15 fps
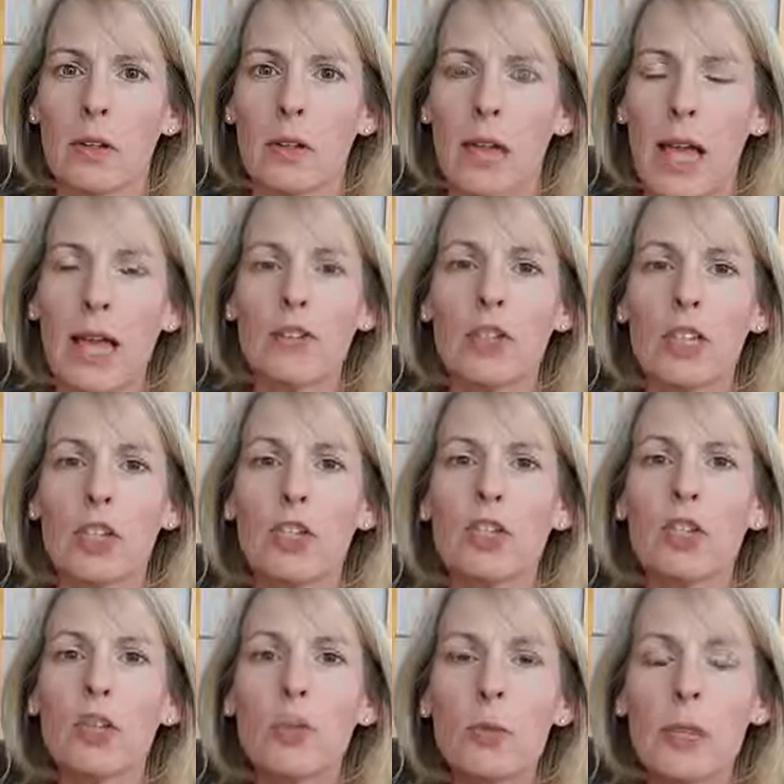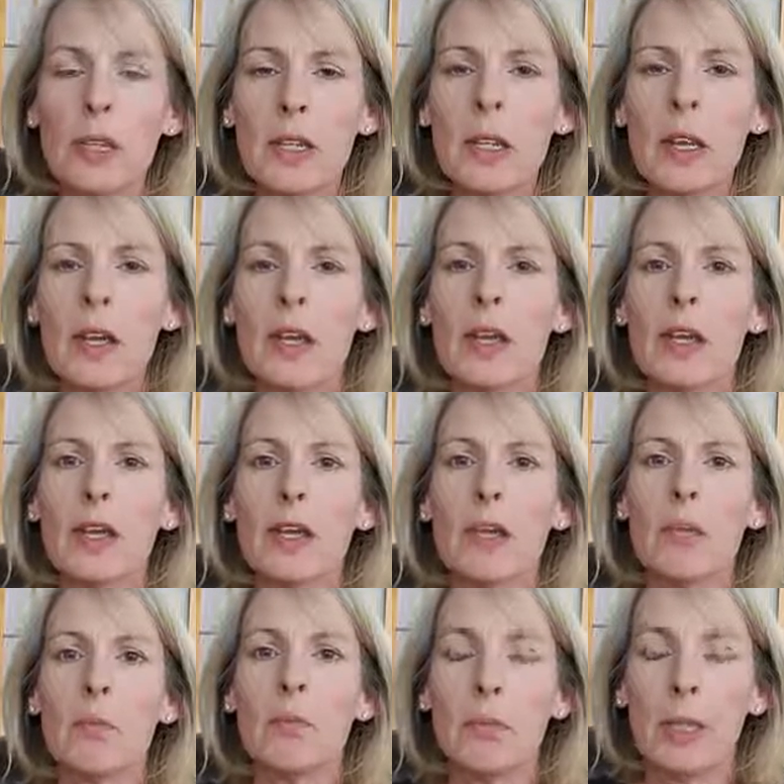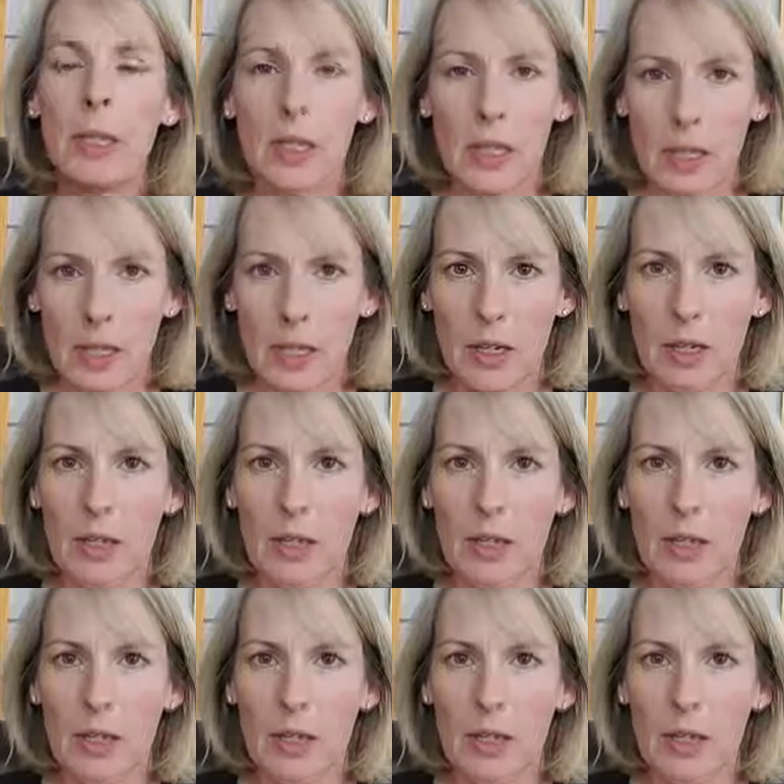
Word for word: as a human being,